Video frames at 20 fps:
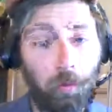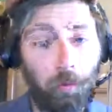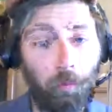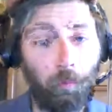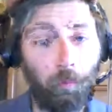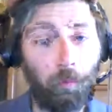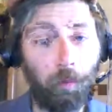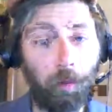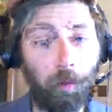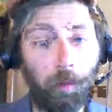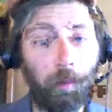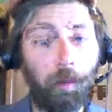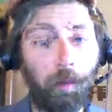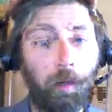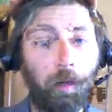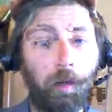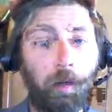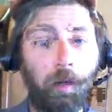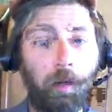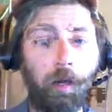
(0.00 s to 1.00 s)

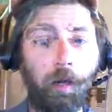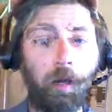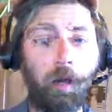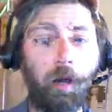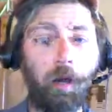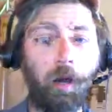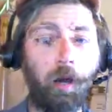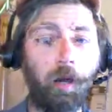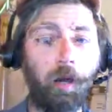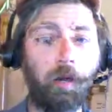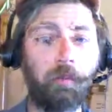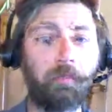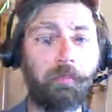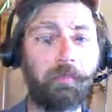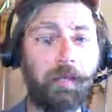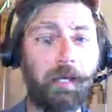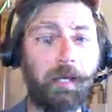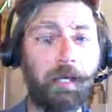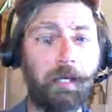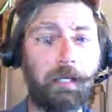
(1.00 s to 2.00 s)
Or are
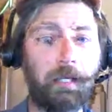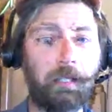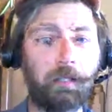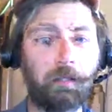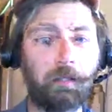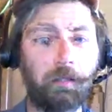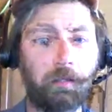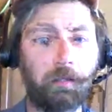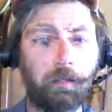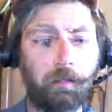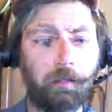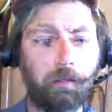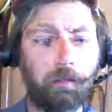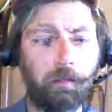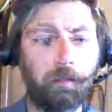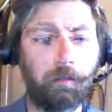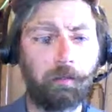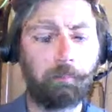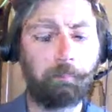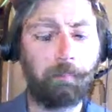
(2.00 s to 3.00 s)
they
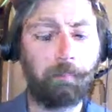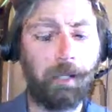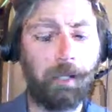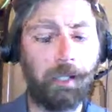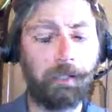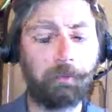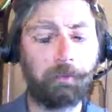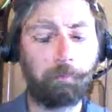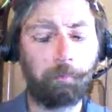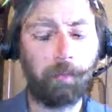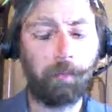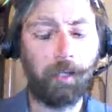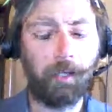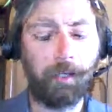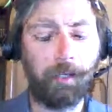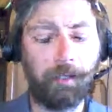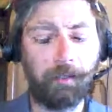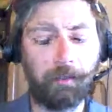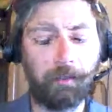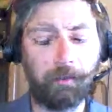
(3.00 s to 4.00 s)
made
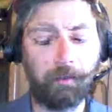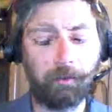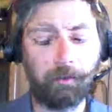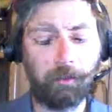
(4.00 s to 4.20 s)
by